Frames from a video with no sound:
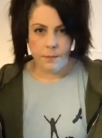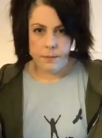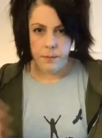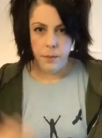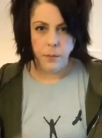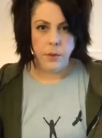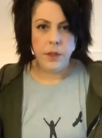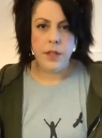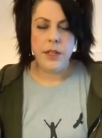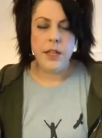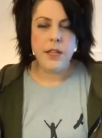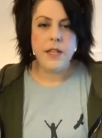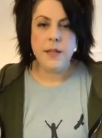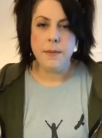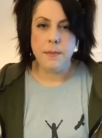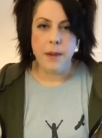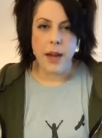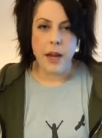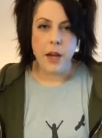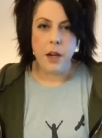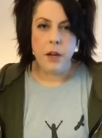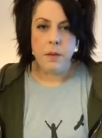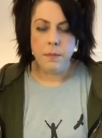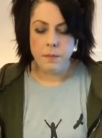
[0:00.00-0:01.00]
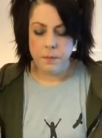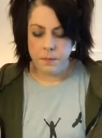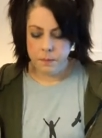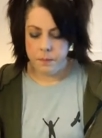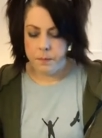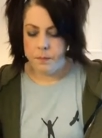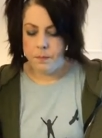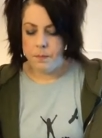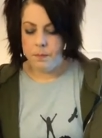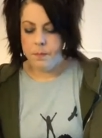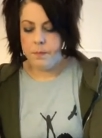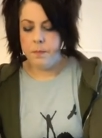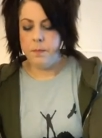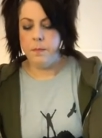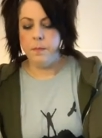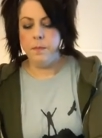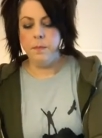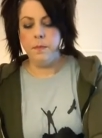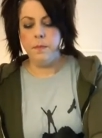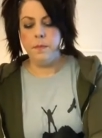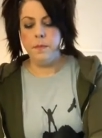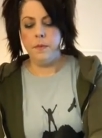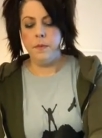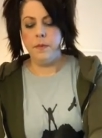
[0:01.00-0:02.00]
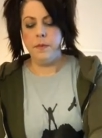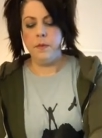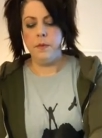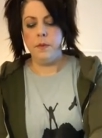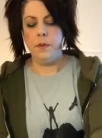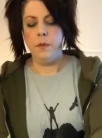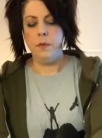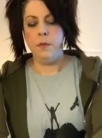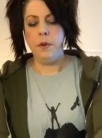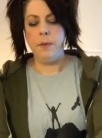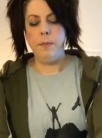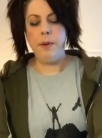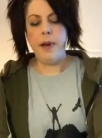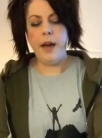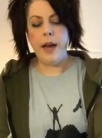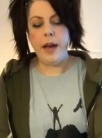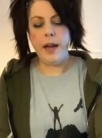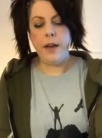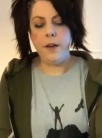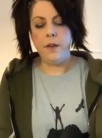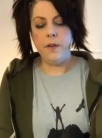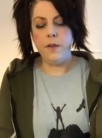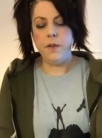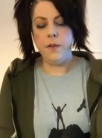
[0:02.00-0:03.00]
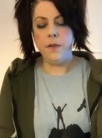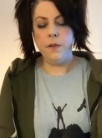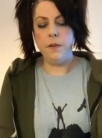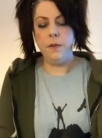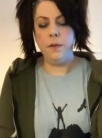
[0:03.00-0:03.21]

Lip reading: it doesn't matter. 3 piles.